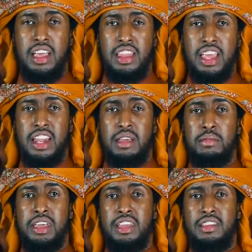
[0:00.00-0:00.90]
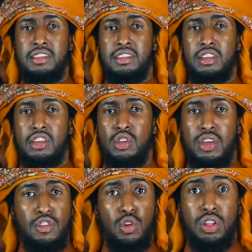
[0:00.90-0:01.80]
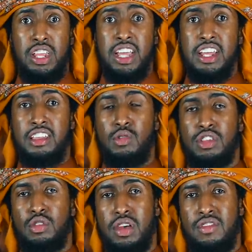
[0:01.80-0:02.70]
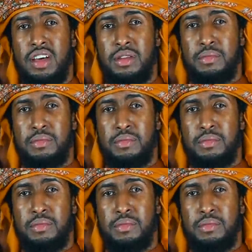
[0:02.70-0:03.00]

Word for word: then it means you have no dignity whatsoever.